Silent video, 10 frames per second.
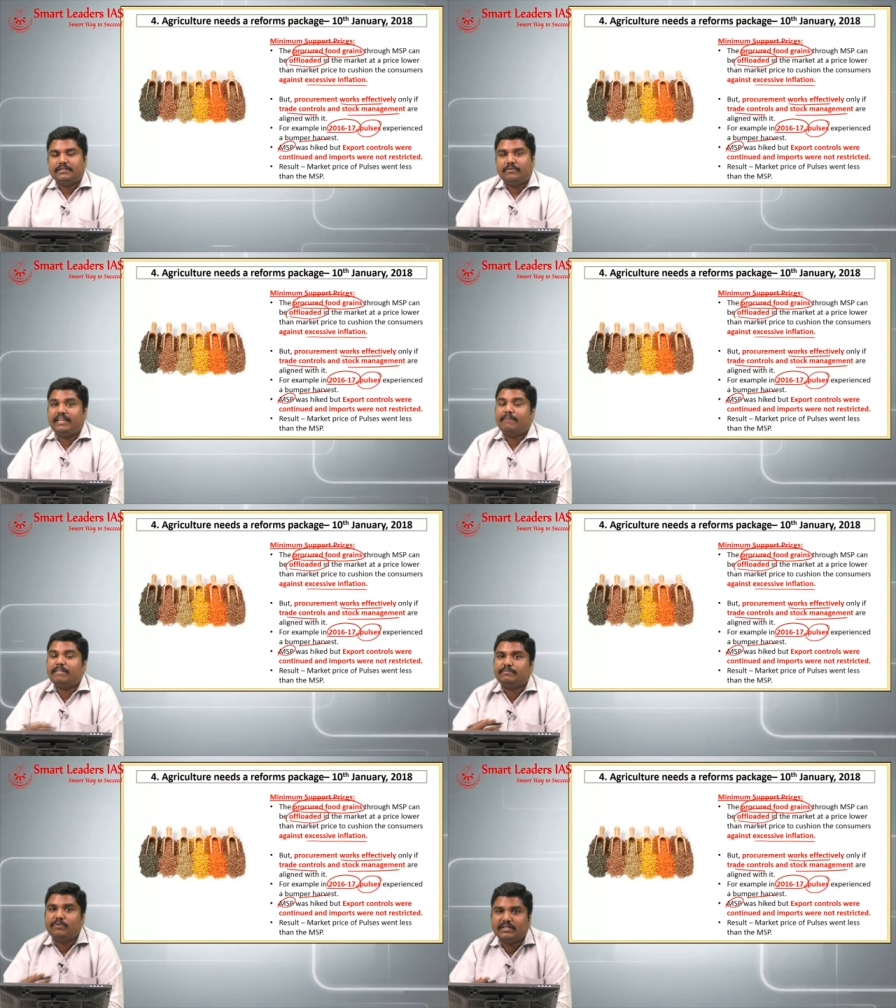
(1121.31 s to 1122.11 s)
Why
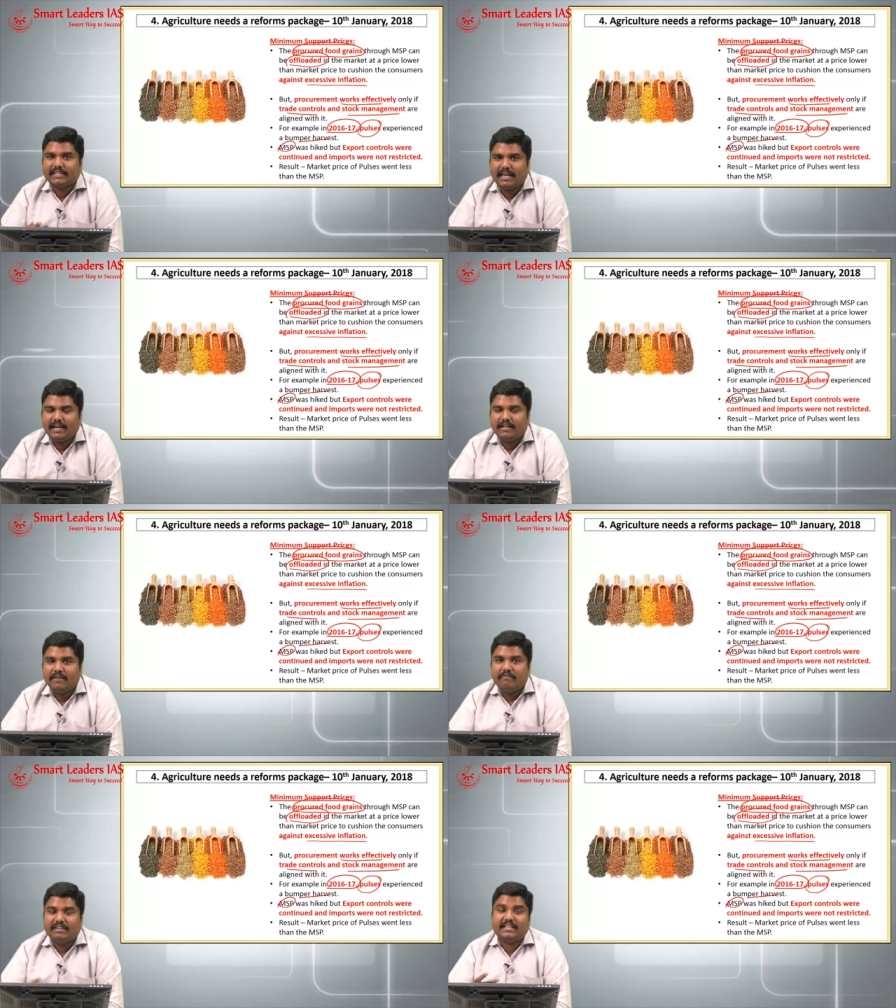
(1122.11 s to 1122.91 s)
MSP was hiked?
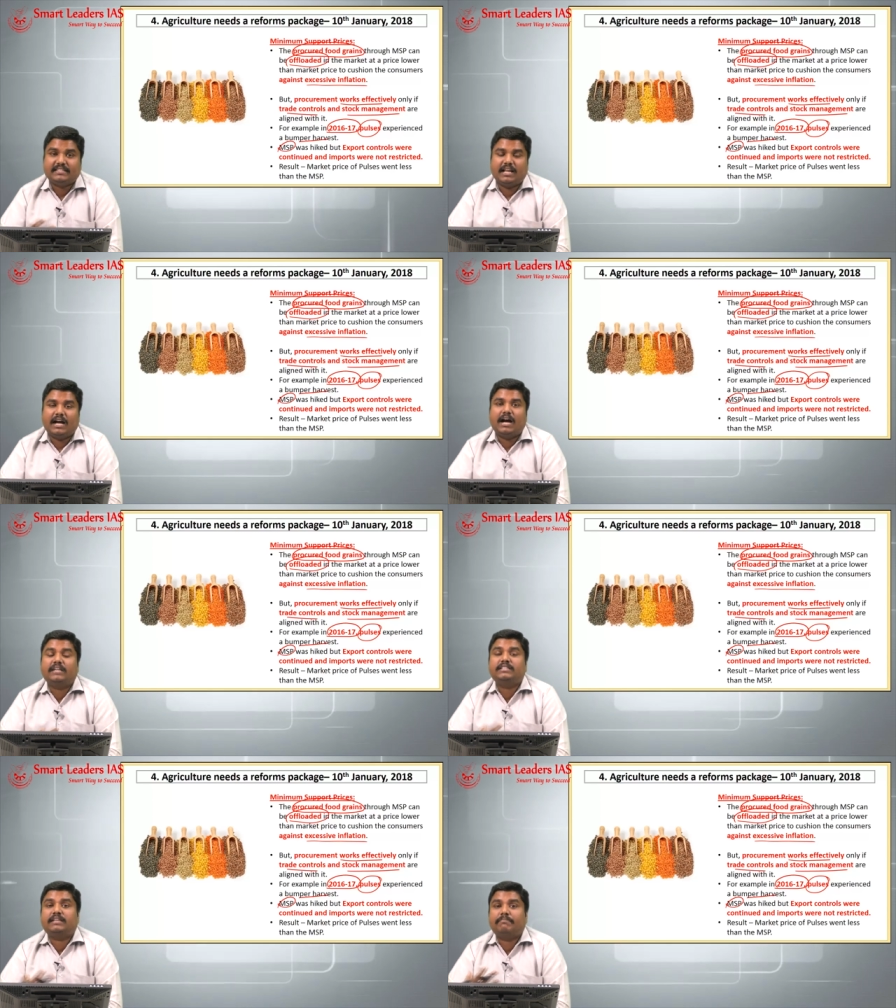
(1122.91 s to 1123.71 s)
When there is
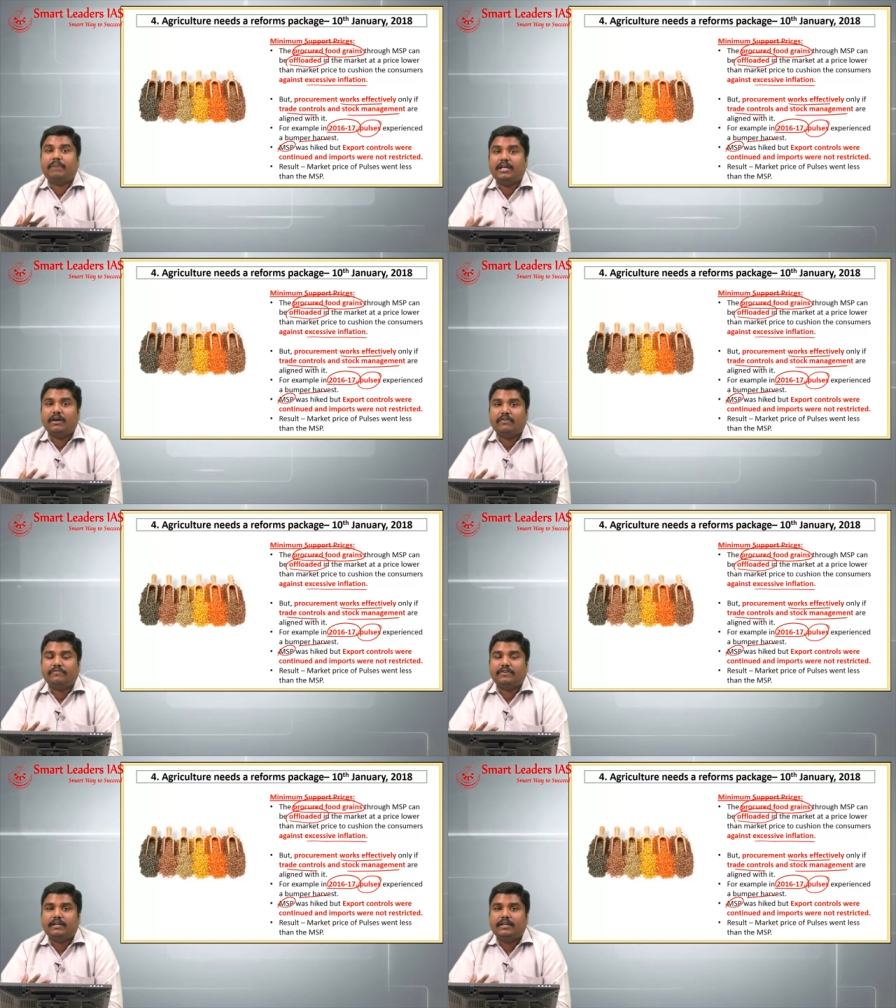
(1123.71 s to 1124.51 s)
large supply of
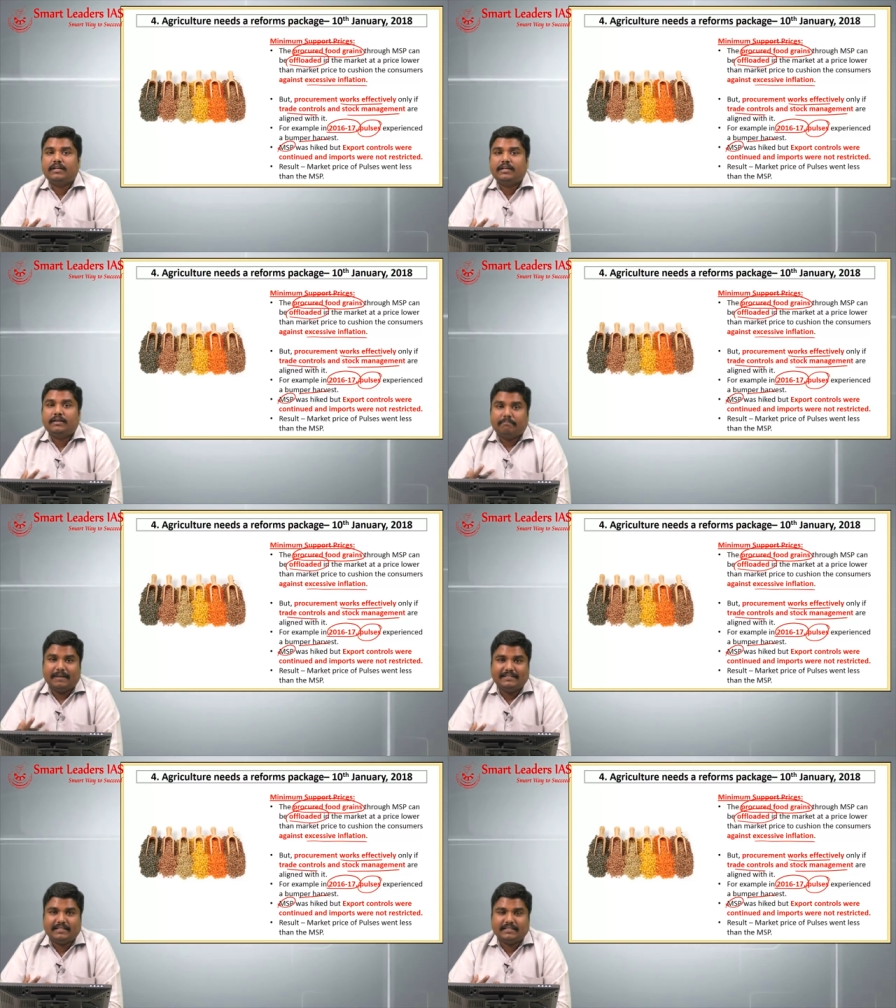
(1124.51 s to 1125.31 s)

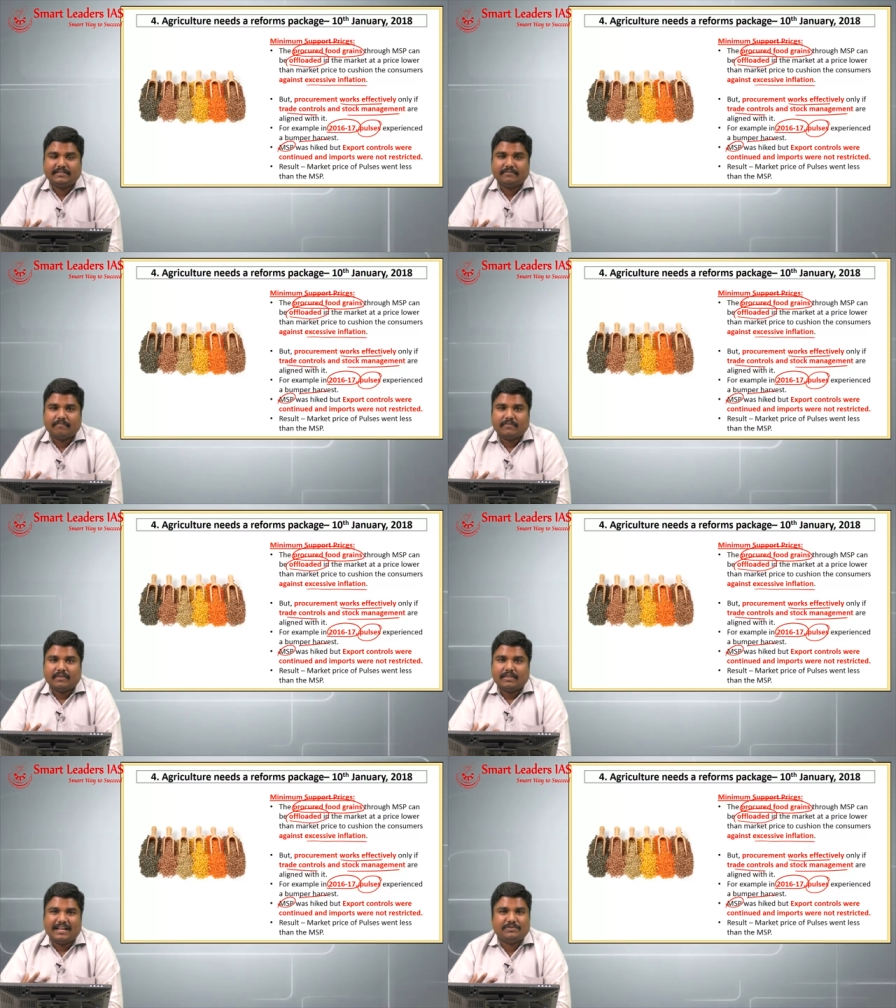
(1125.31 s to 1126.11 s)
pulses,
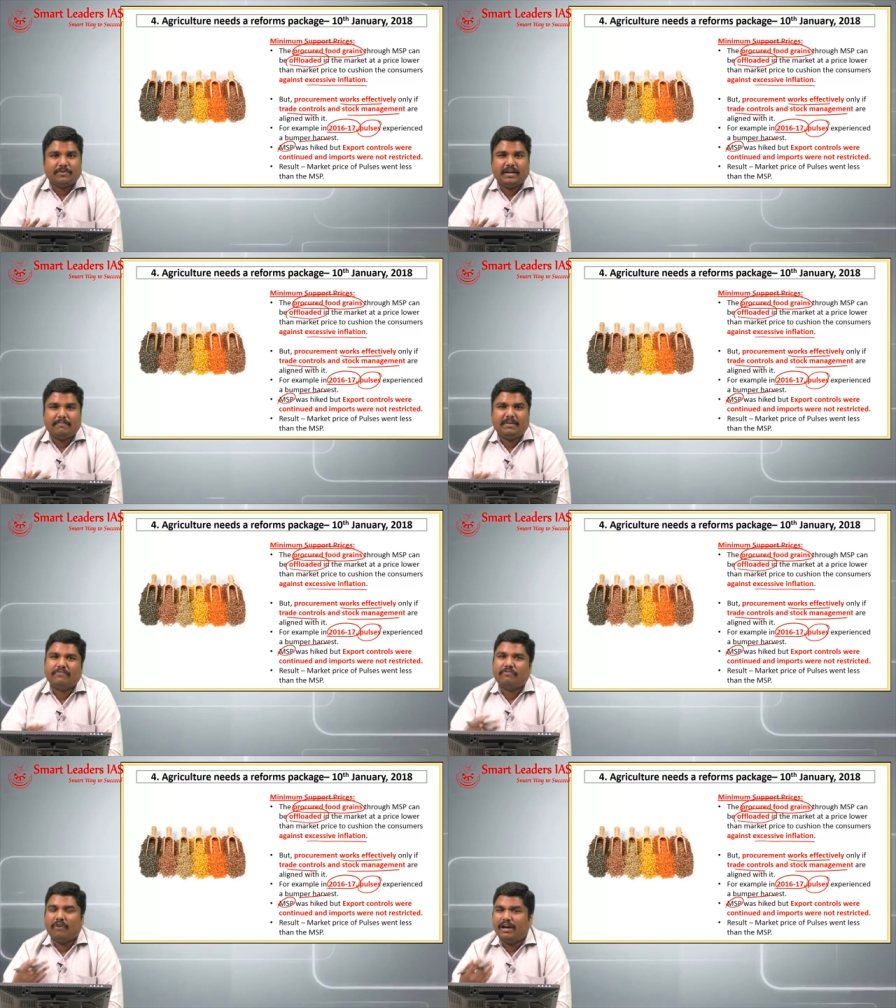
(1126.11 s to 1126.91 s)
there is going to be
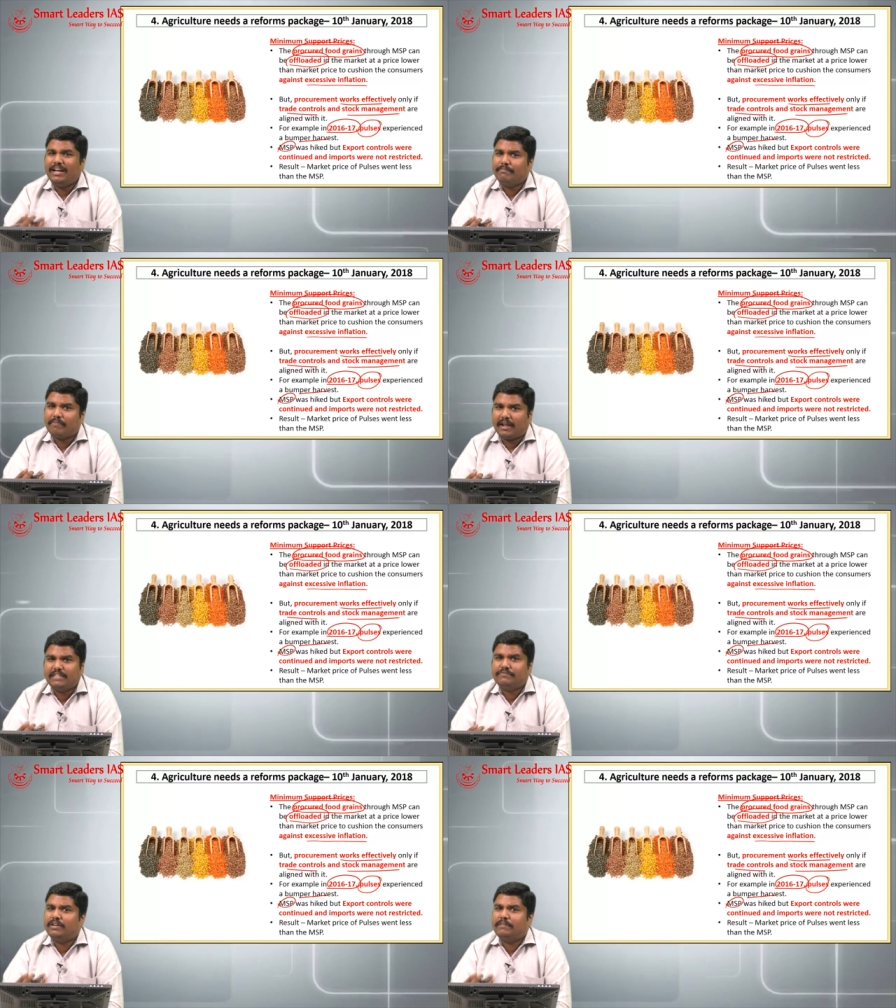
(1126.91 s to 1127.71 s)
a fall in
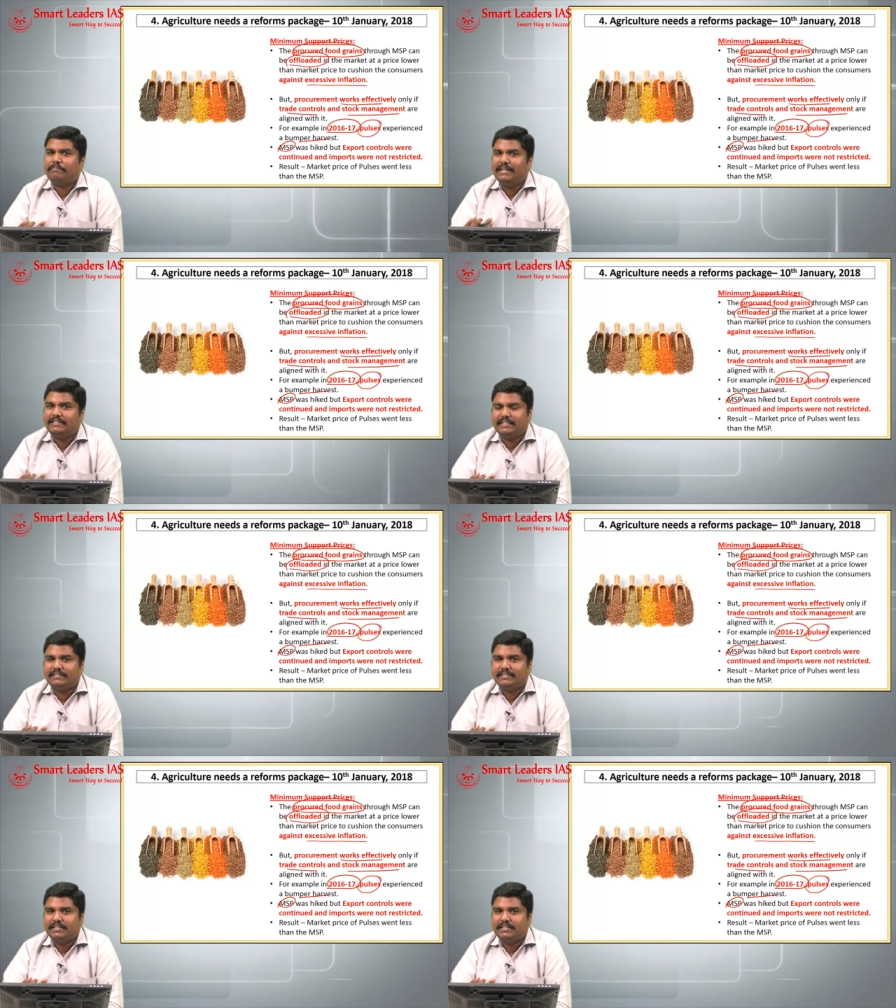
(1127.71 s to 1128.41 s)
price for pulses.